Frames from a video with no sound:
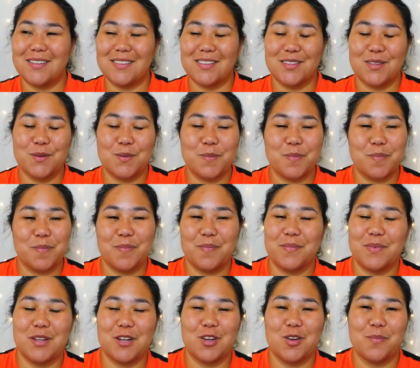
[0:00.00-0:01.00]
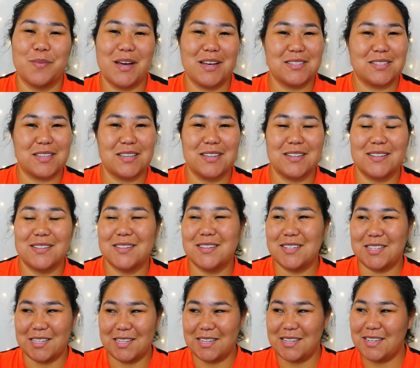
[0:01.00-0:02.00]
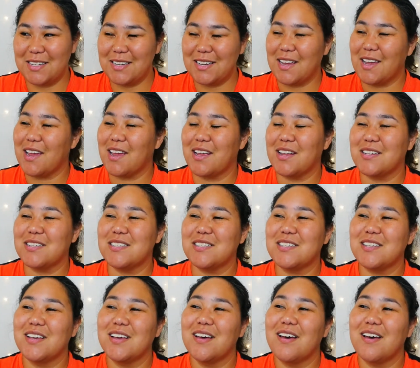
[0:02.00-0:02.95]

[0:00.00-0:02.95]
The, you know, basket and the tea. And,